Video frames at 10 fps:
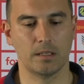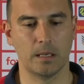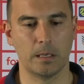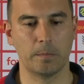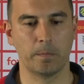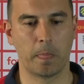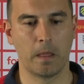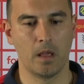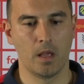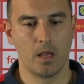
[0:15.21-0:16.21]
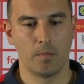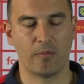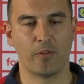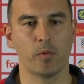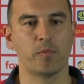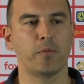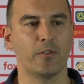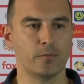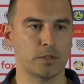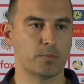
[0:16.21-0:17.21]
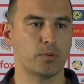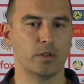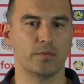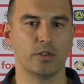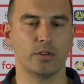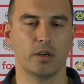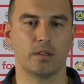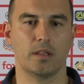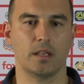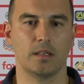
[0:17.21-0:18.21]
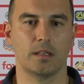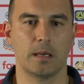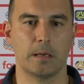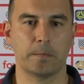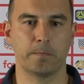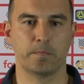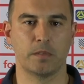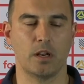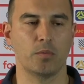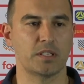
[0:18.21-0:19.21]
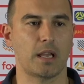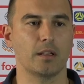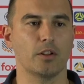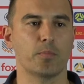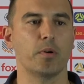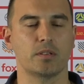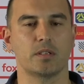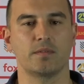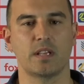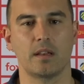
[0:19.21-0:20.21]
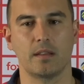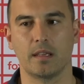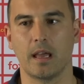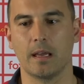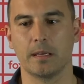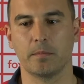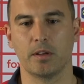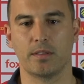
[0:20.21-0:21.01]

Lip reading: But from a performance point of view, I think we take a lot of positives out of the game.